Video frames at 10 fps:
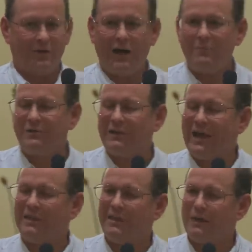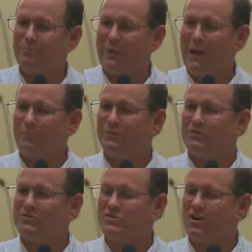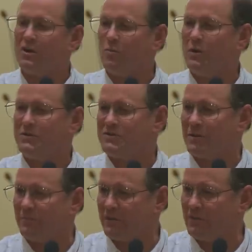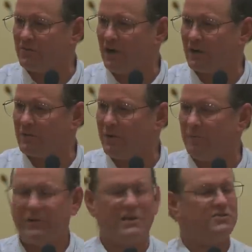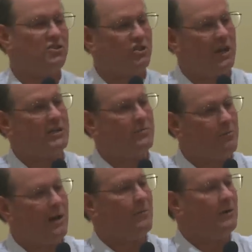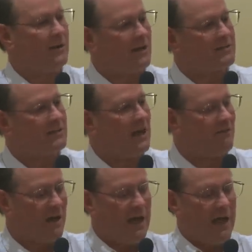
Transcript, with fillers: I'm glad that Baptist thought it was something you talked about, because it changed my mom and dad's life.